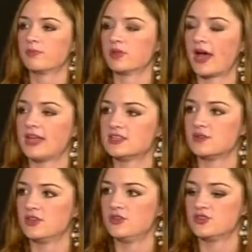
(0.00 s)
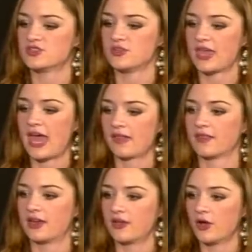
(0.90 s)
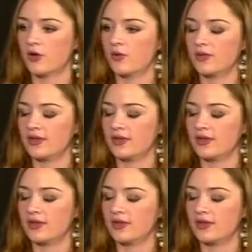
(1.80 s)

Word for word: blind to it. And you, you just you can't let it go.